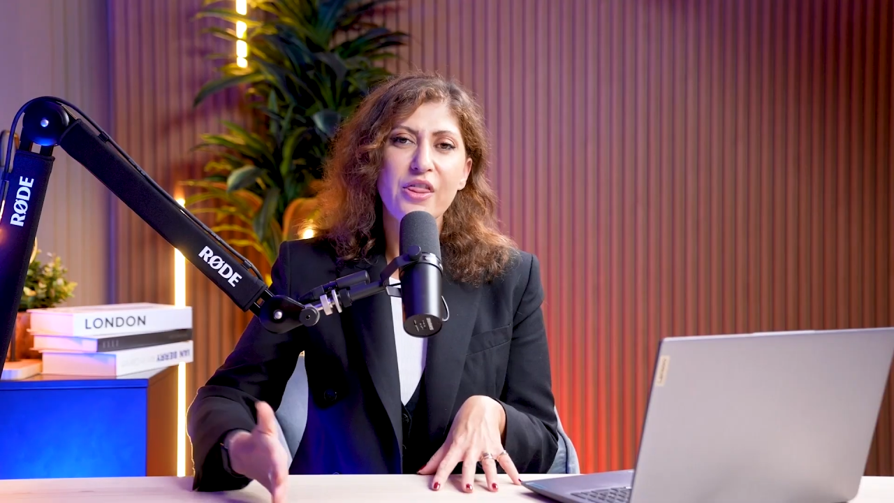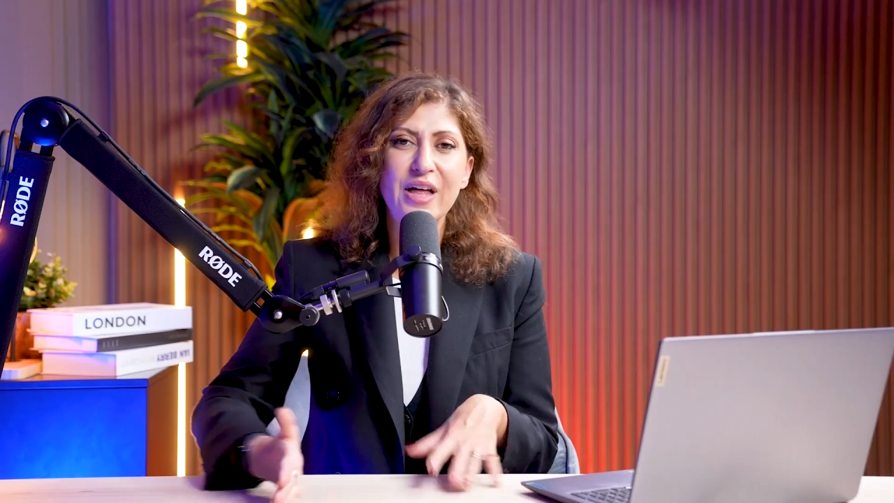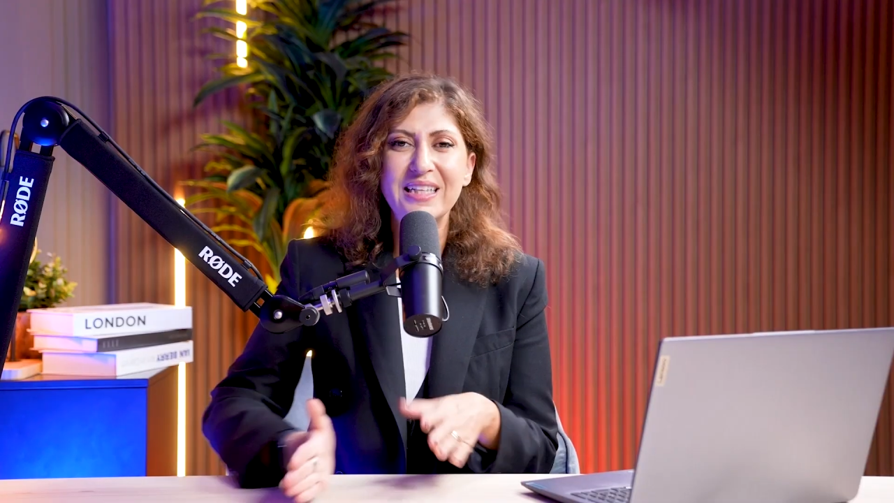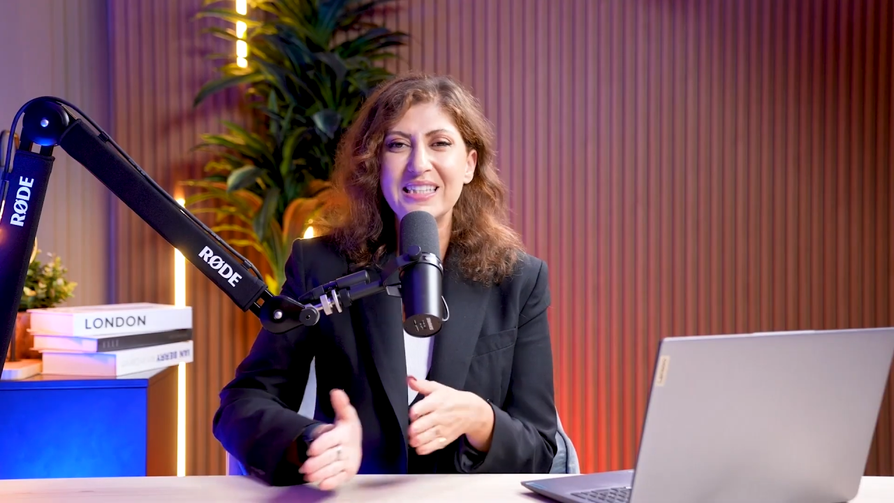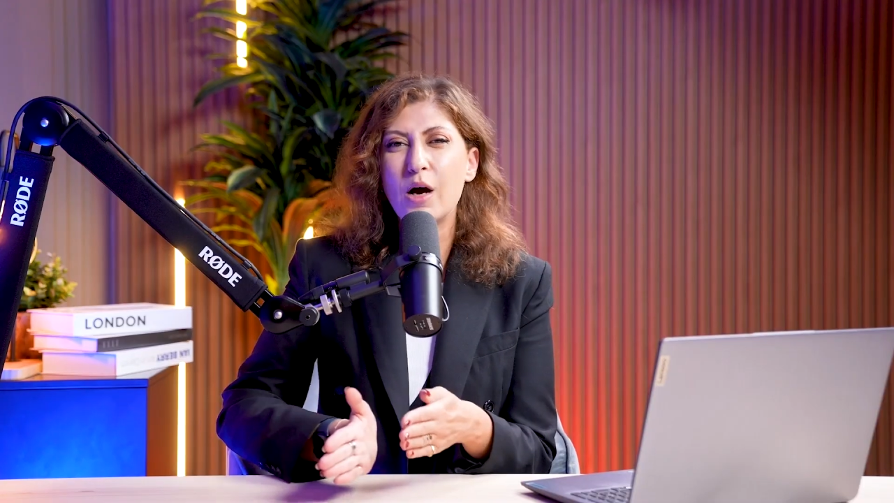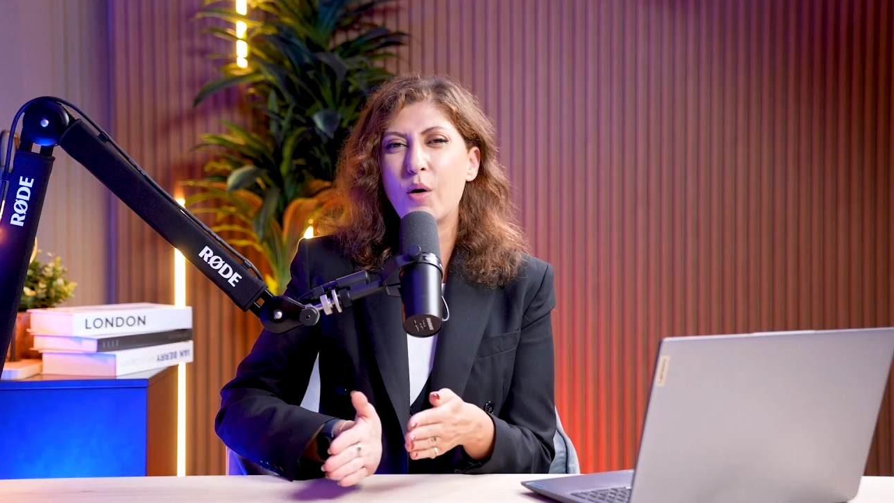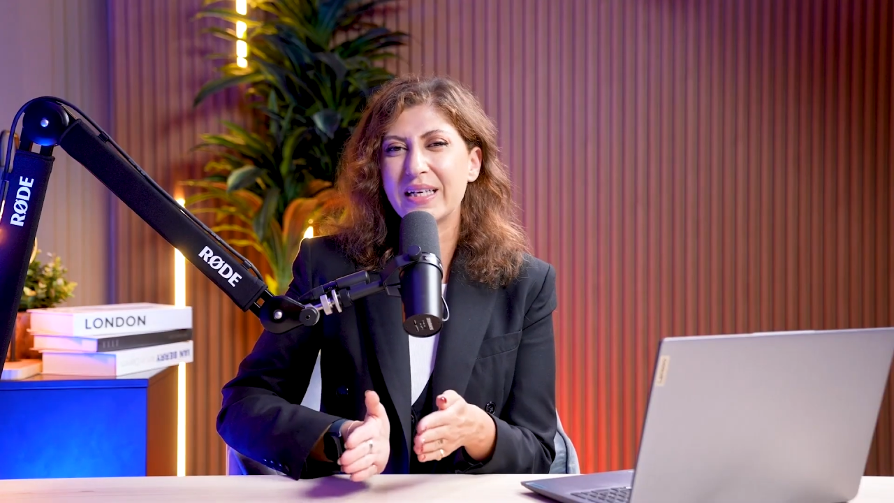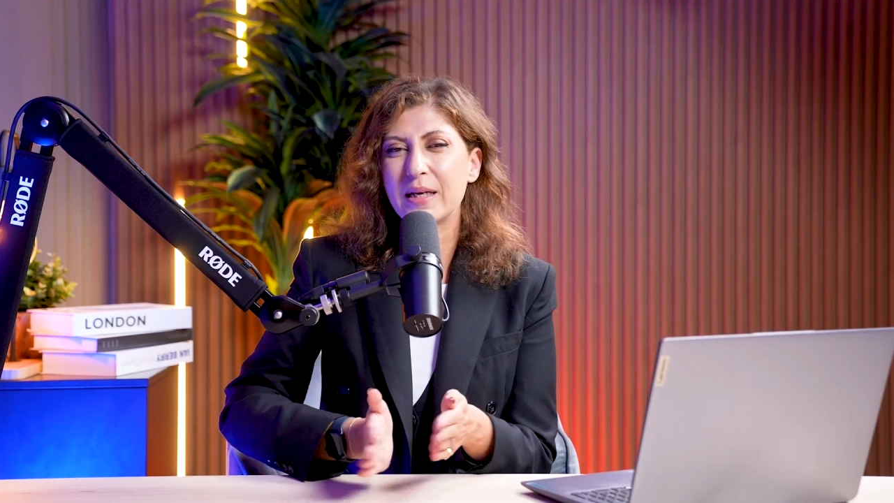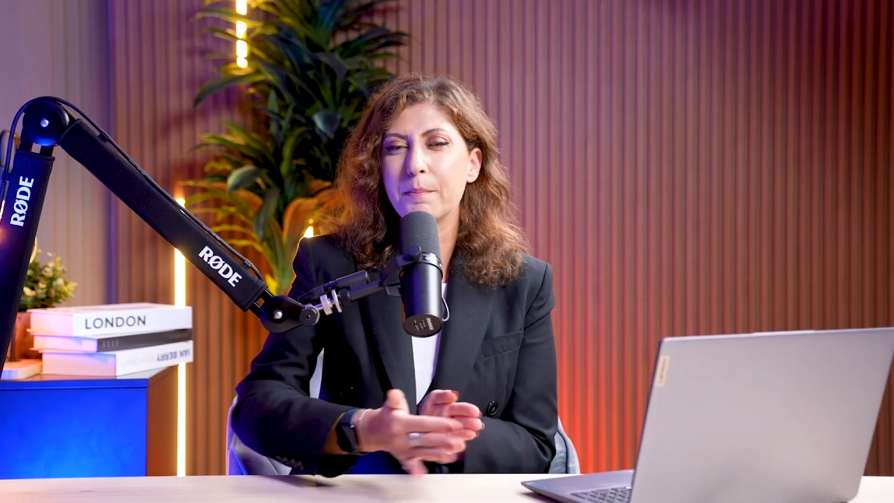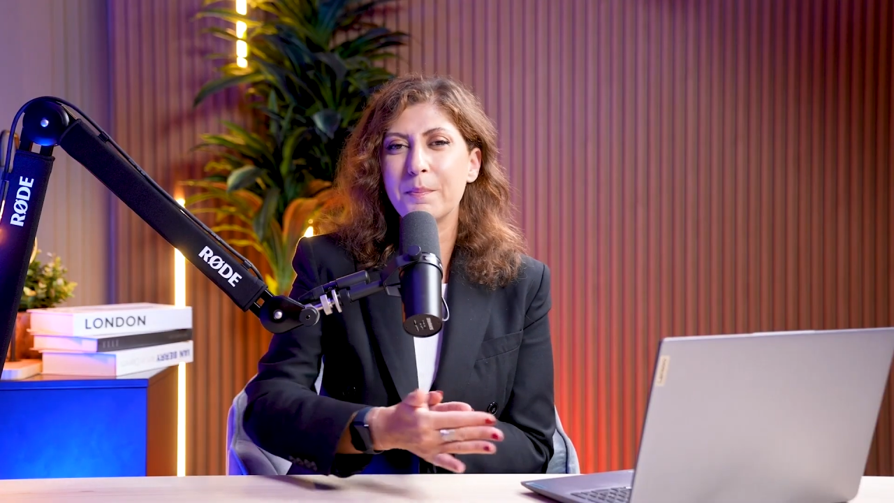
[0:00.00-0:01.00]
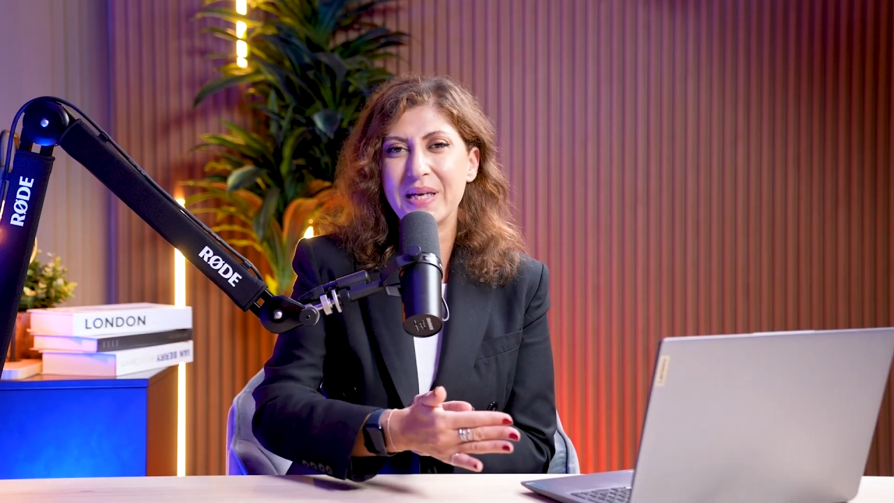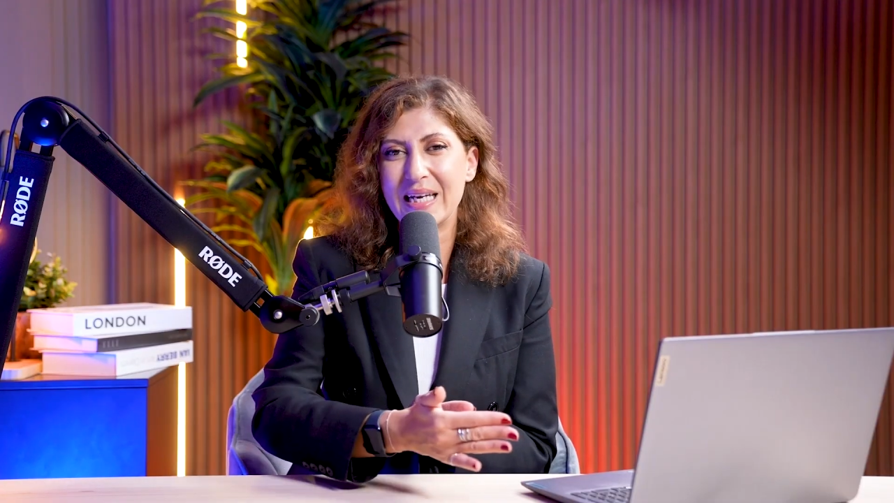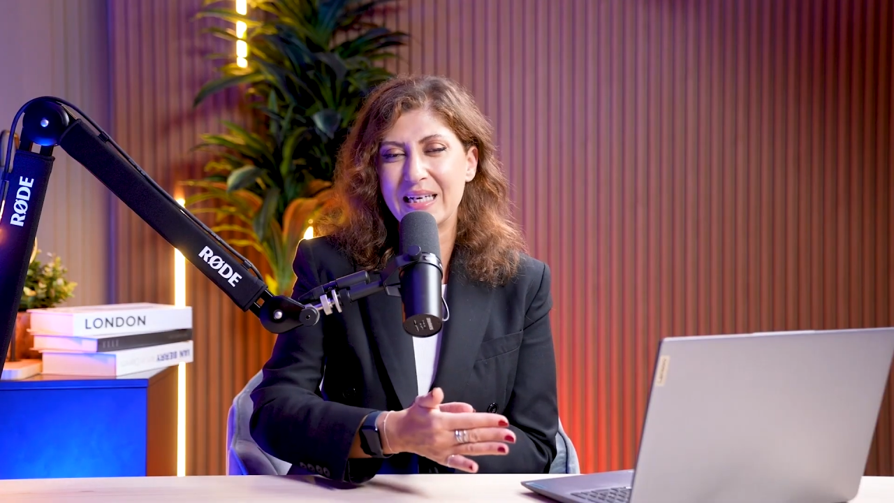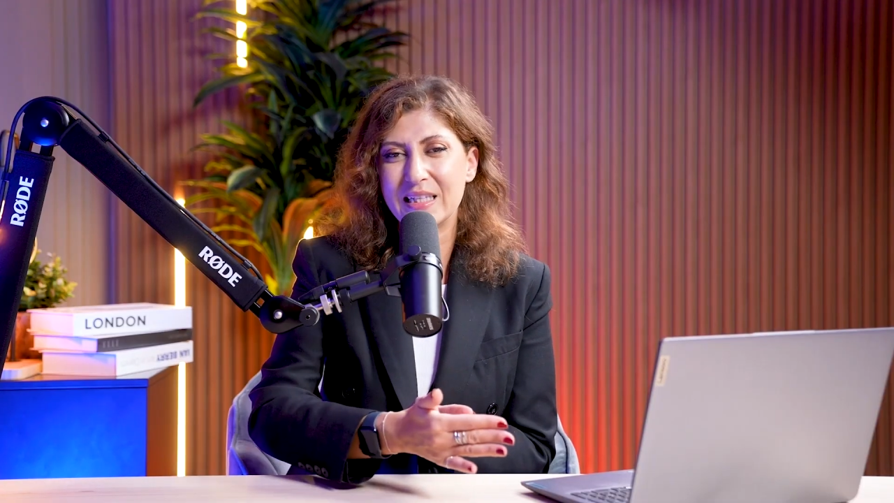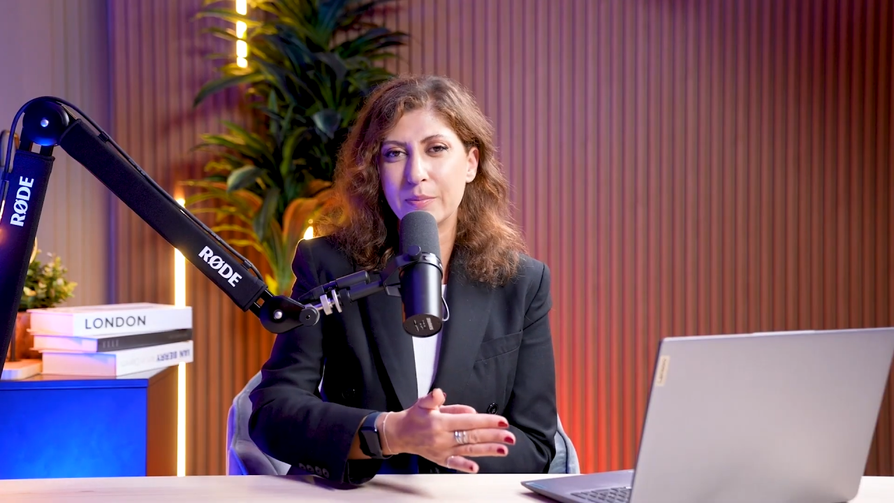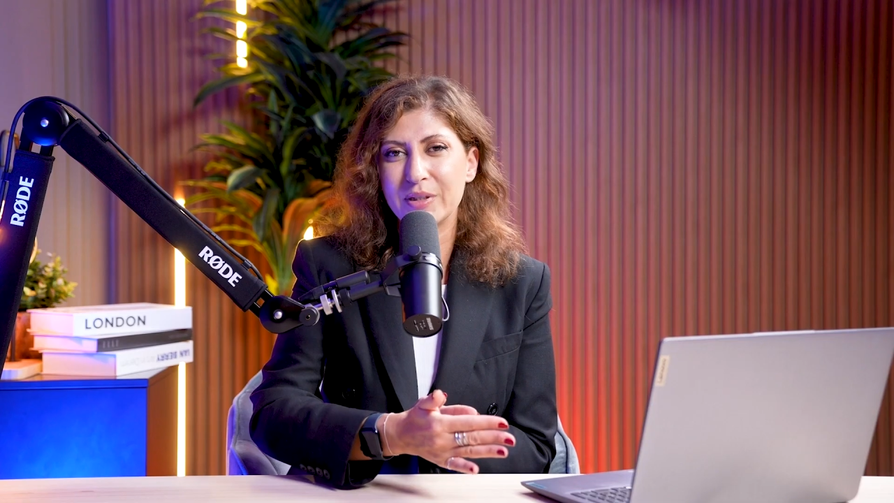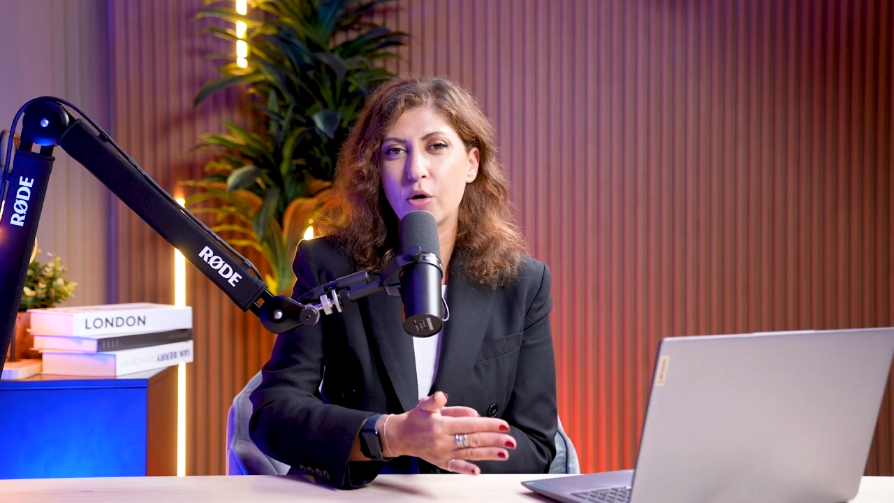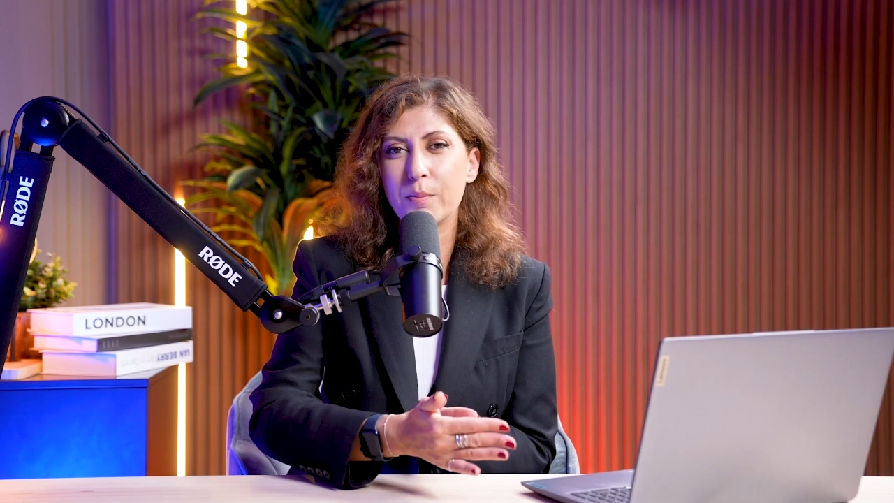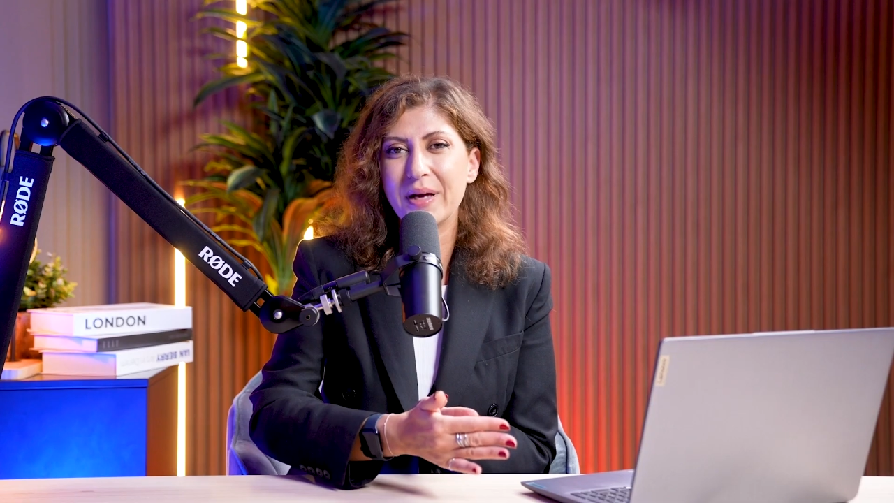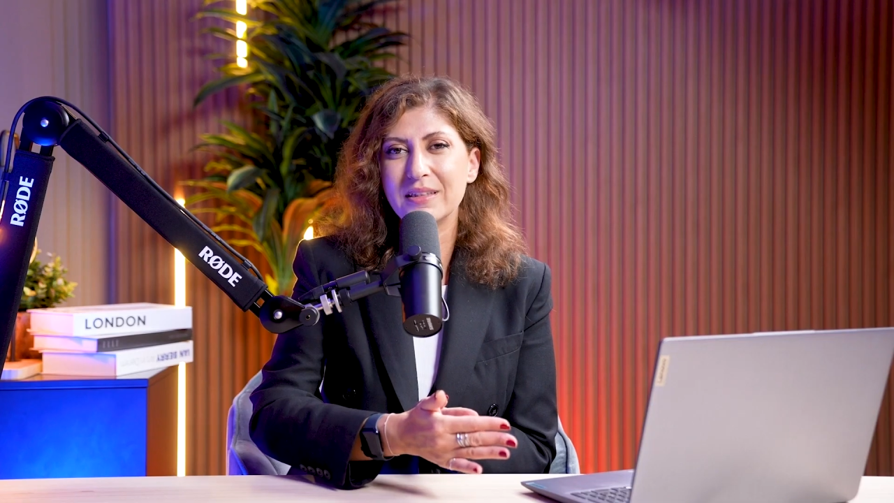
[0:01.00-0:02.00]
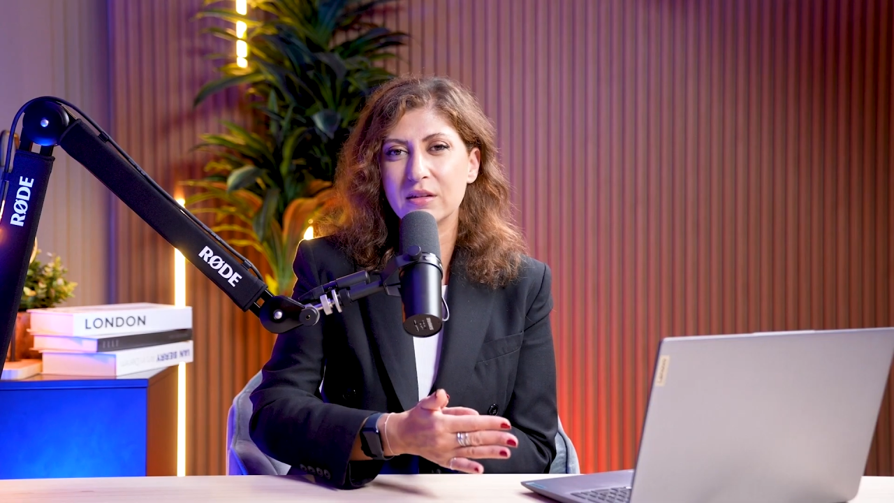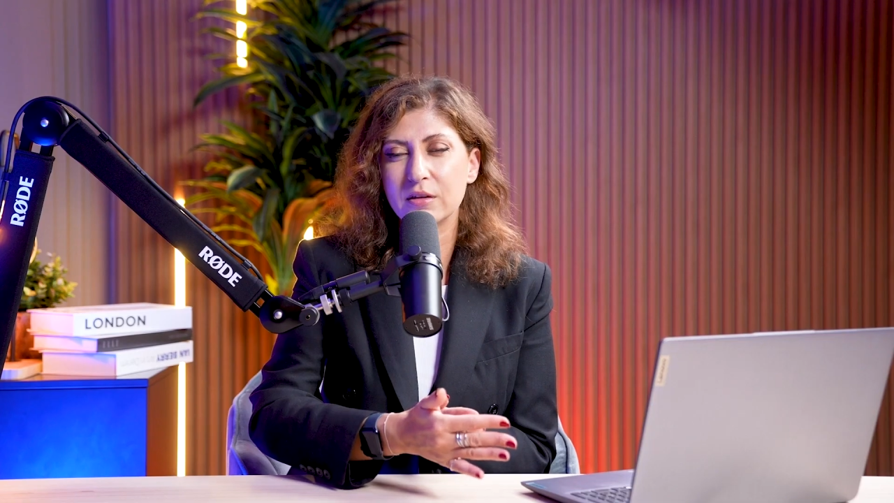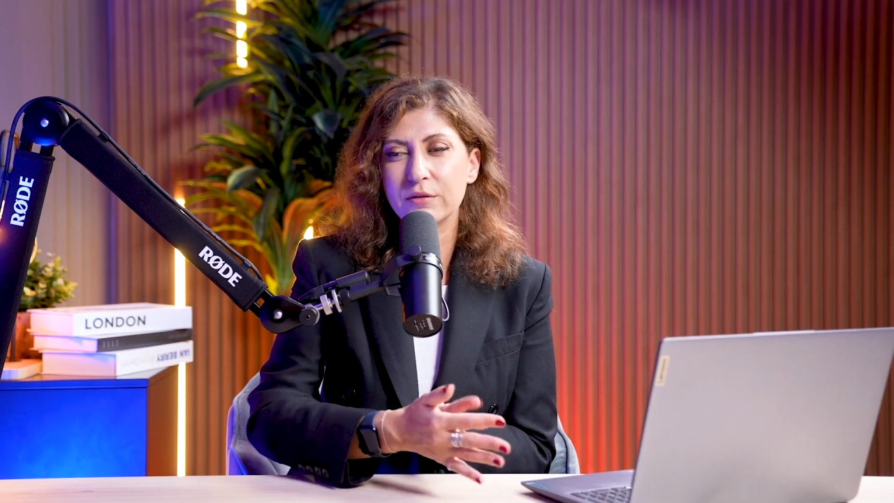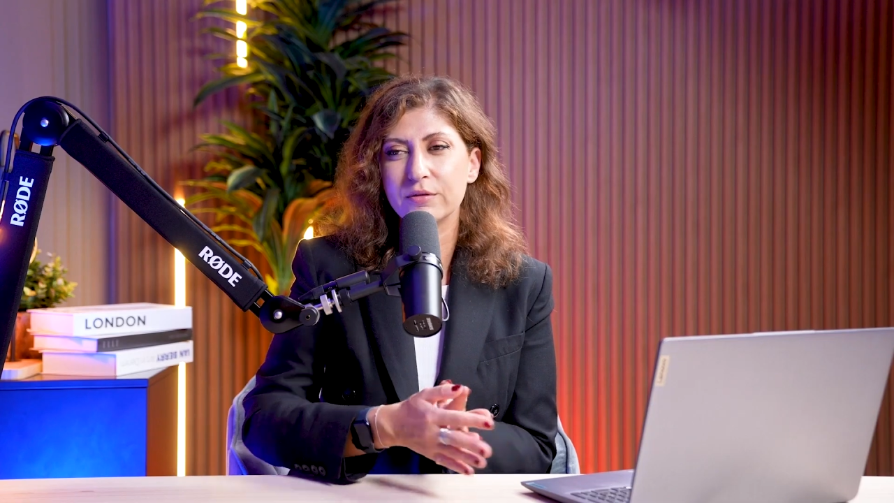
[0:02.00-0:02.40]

That's how I can be a little bit competitive.